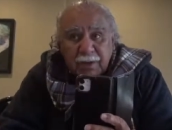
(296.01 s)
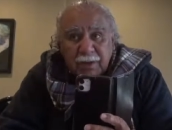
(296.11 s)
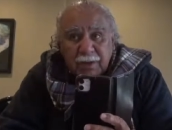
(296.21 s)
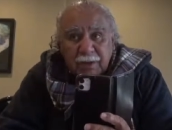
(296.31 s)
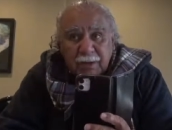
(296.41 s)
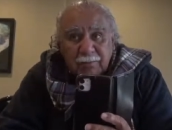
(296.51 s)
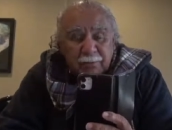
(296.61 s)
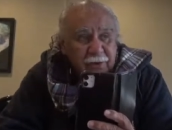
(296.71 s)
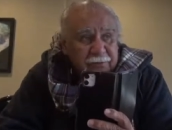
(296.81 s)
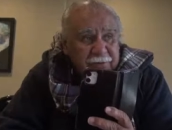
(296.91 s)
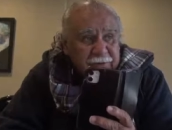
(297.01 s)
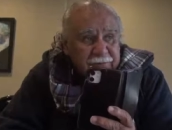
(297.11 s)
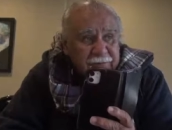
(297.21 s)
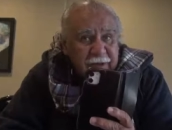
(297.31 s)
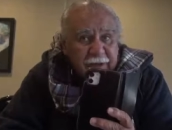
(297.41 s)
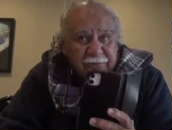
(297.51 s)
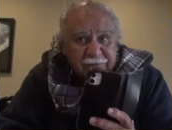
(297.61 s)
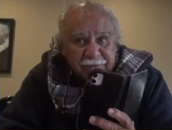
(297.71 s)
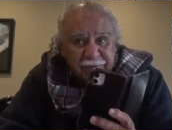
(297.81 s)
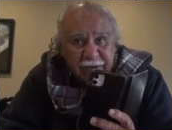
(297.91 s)
uh, politics as
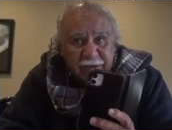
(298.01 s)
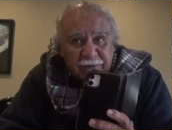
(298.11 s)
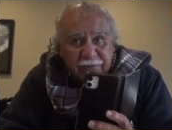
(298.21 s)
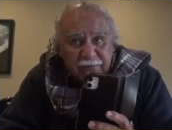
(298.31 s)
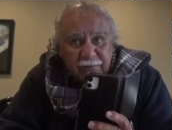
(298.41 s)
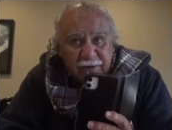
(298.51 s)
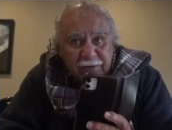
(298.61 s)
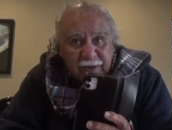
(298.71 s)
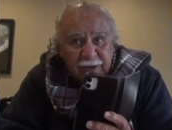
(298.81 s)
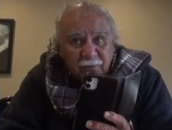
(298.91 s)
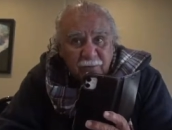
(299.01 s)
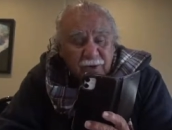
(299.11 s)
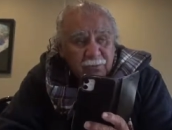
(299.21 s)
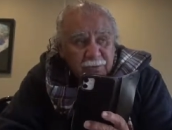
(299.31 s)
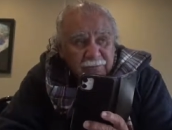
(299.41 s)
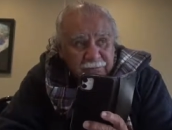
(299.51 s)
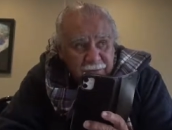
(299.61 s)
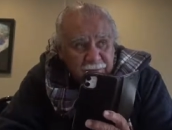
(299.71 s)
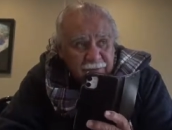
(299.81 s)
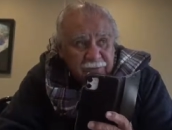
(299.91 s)
it stands right now, what I want to
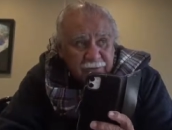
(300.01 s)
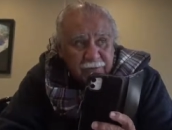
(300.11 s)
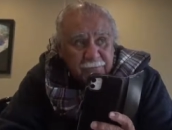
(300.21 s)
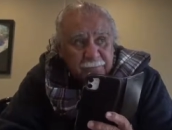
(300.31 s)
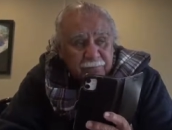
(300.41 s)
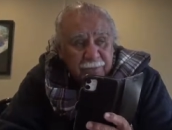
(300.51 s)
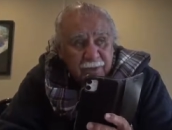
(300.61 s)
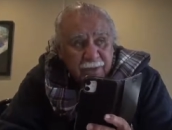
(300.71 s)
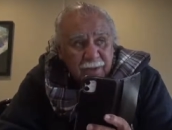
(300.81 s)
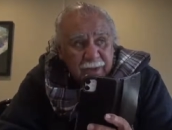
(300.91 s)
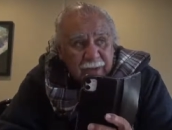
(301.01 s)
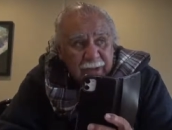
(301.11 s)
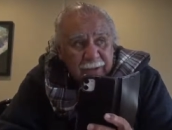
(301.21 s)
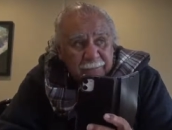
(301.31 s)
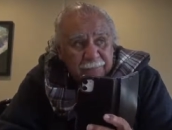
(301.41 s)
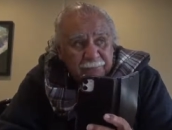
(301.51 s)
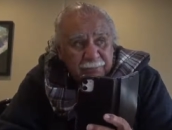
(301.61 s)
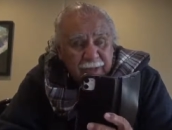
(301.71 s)
focus on, um,